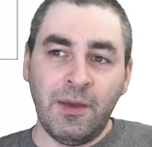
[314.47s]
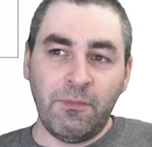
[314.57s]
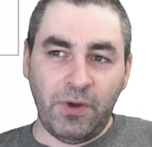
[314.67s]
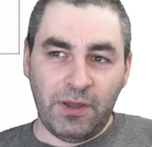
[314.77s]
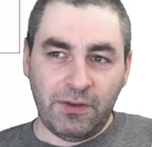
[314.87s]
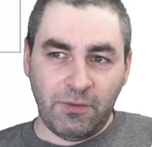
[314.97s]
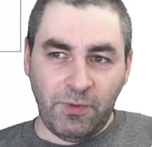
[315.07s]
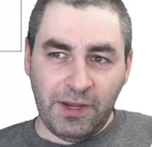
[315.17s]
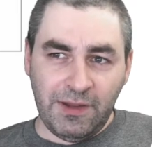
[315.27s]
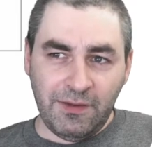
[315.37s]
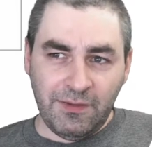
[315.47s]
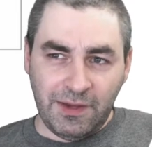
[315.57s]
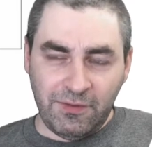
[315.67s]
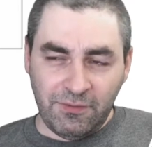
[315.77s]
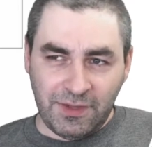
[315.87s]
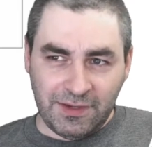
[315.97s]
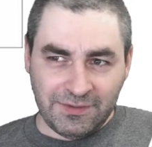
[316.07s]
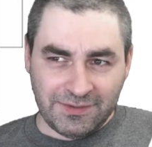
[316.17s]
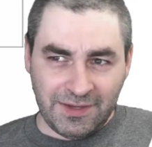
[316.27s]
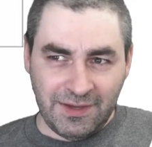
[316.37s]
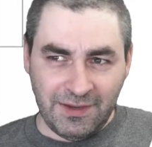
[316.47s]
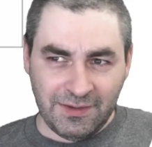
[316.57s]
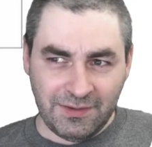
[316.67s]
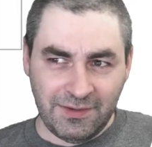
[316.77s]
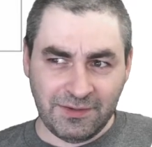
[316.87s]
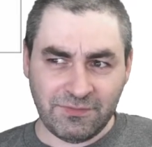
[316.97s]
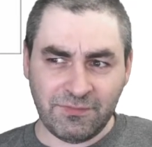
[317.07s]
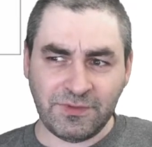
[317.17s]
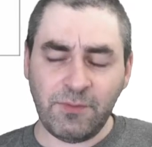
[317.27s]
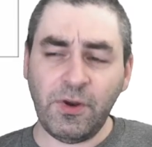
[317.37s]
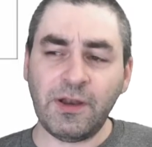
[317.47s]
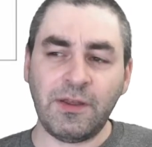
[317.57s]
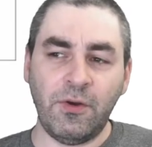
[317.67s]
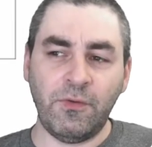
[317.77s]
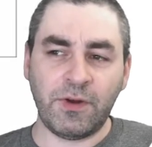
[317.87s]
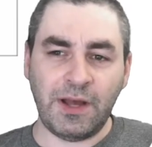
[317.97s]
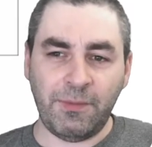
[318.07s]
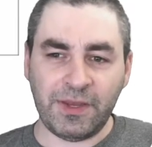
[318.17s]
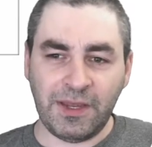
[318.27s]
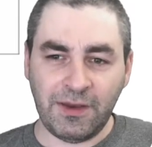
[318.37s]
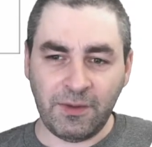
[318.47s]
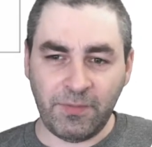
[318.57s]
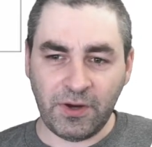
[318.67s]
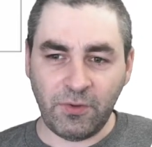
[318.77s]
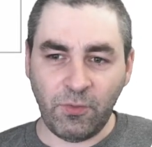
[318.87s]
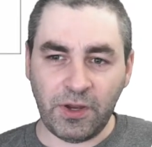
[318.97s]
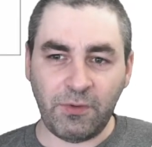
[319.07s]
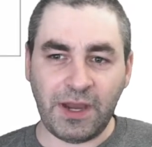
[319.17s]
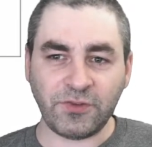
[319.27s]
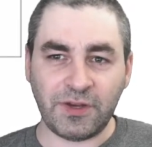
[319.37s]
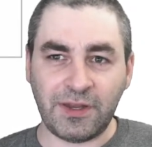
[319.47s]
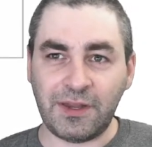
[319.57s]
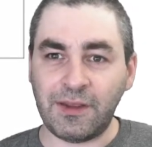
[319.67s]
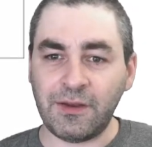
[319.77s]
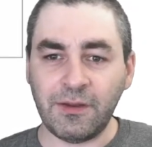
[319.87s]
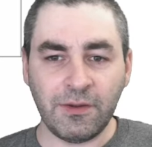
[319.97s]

but the way they do things is somewhat overcomplicated compared to what you actually need.